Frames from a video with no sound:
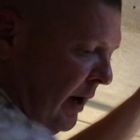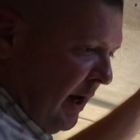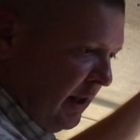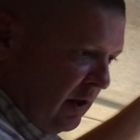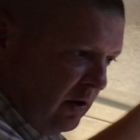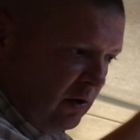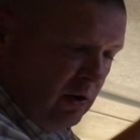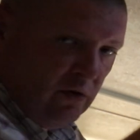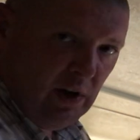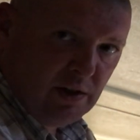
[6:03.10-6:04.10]
add
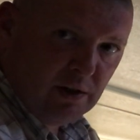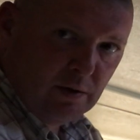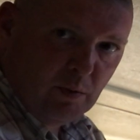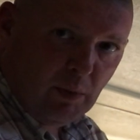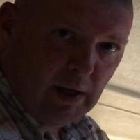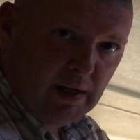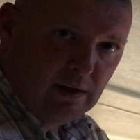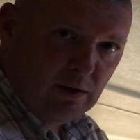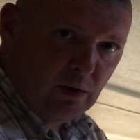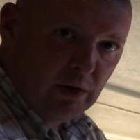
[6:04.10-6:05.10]
the fascia plate
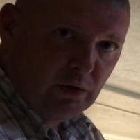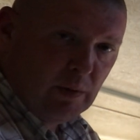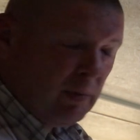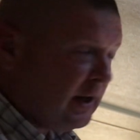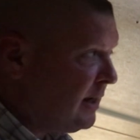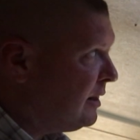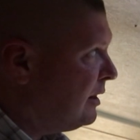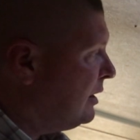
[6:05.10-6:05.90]
or the trim plate,